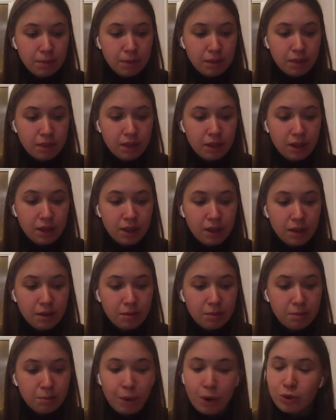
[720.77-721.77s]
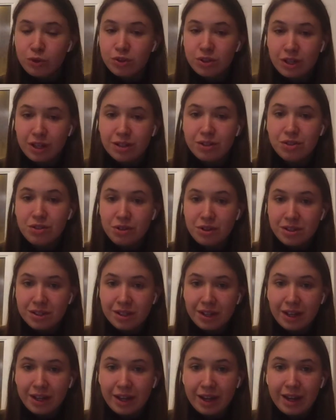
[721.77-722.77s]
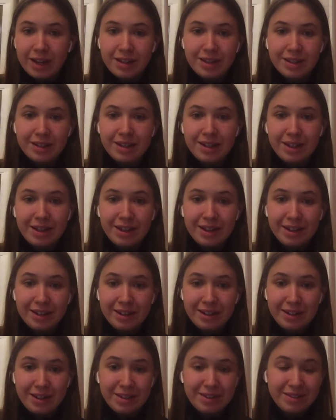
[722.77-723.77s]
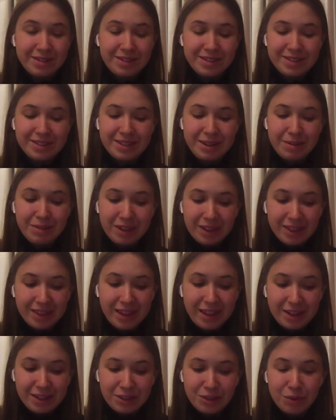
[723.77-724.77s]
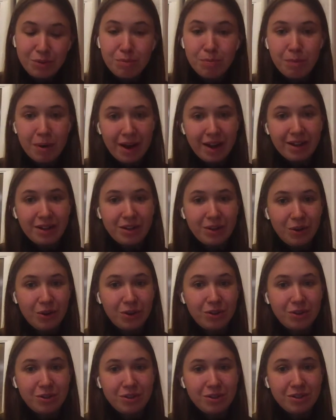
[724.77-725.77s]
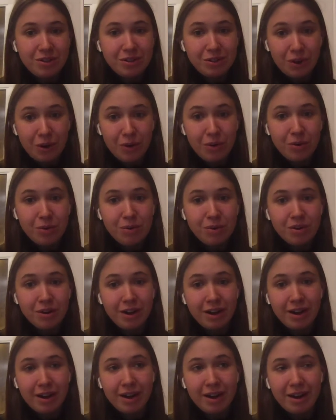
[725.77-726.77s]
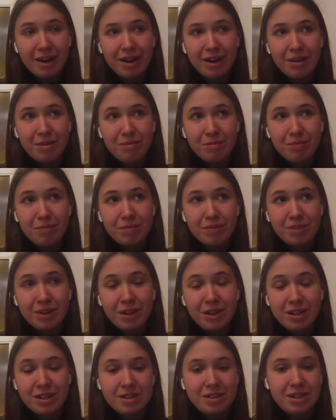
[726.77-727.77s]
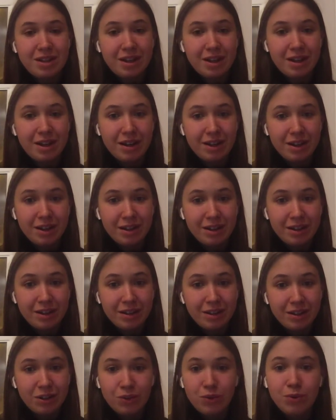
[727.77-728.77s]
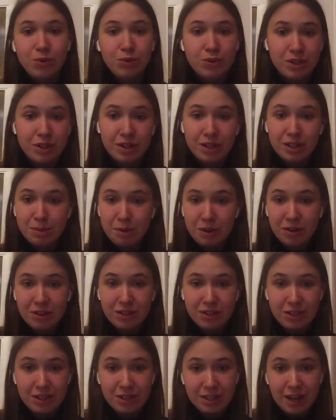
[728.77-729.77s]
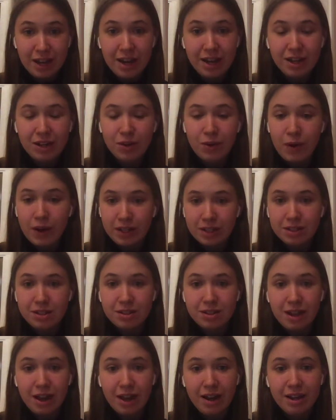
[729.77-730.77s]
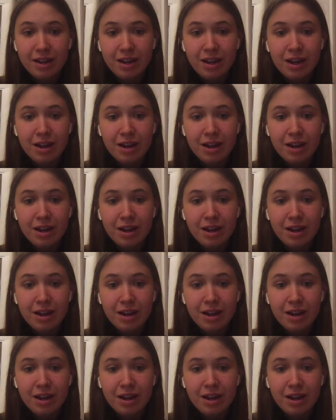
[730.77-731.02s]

the most interesting and something that you might not know is user experience design, UX design.